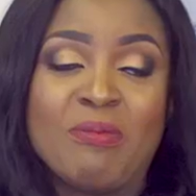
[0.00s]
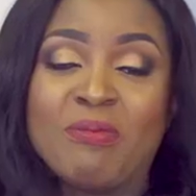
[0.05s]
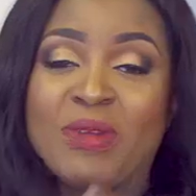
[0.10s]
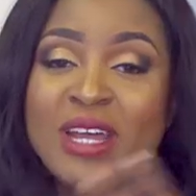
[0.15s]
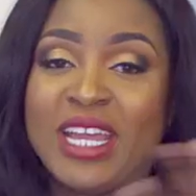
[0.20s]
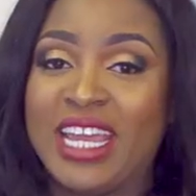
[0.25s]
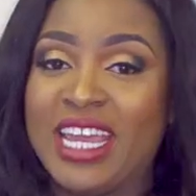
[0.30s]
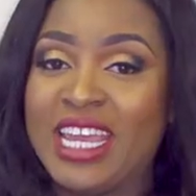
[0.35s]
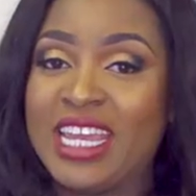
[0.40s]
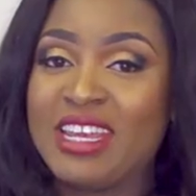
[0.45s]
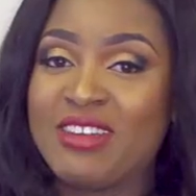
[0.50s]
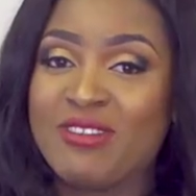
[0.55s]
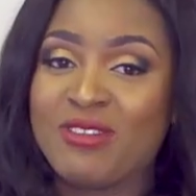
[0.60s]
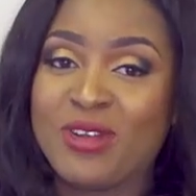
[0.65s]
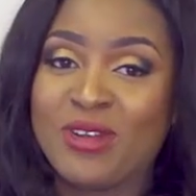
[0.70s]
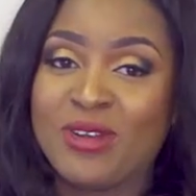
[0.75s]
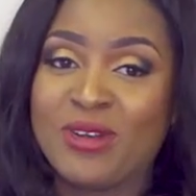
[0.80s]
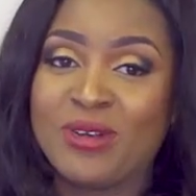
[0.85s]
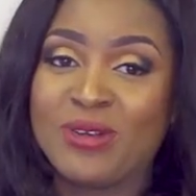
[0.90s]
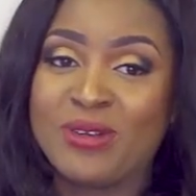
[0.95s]
my
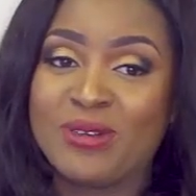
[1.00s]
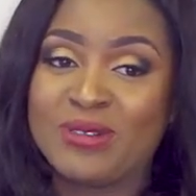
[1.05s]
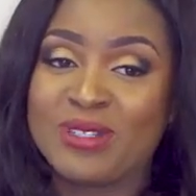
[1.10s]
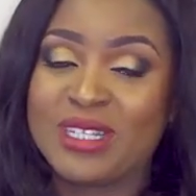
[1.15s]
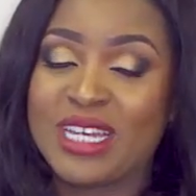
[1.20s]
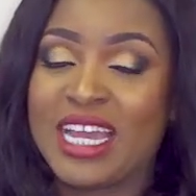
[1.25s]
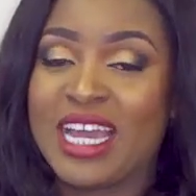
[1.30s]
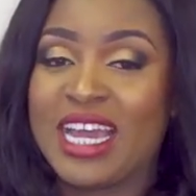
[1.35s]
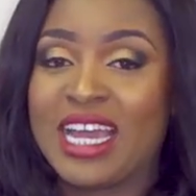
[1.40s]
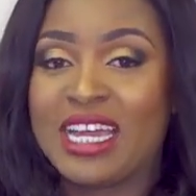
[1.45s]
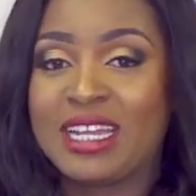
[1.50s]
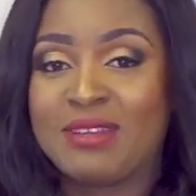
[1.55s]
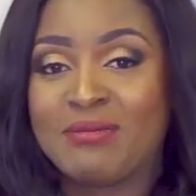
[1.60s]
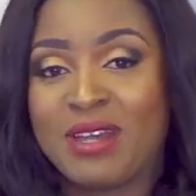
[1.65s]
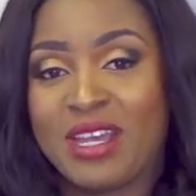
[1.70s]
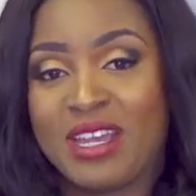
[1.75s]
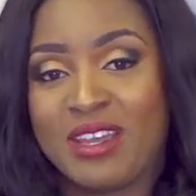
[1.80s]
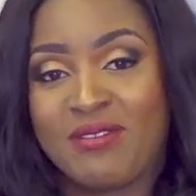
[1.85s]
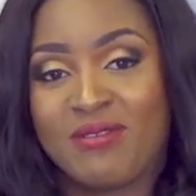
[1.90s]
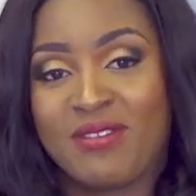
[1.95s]
8-year-old and
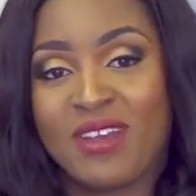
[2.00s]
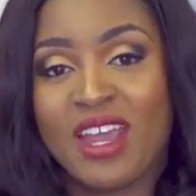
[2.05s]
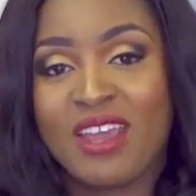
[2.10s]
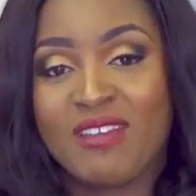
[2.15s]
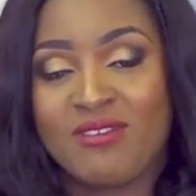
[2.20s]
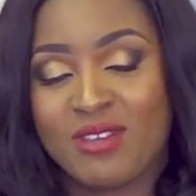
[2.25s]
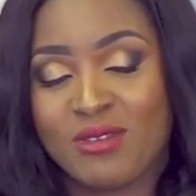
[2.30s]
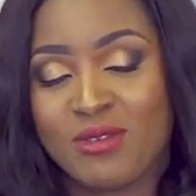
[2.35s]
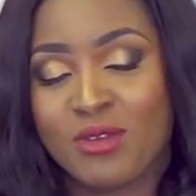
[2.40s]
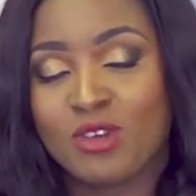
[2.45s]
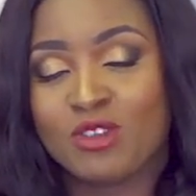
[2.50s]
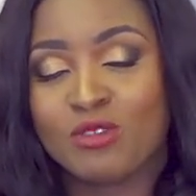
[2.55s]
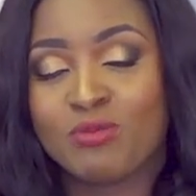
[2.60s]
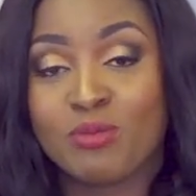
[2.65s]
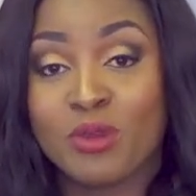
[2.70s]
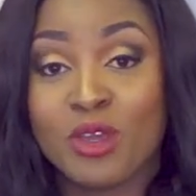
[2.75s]
my 5-year-old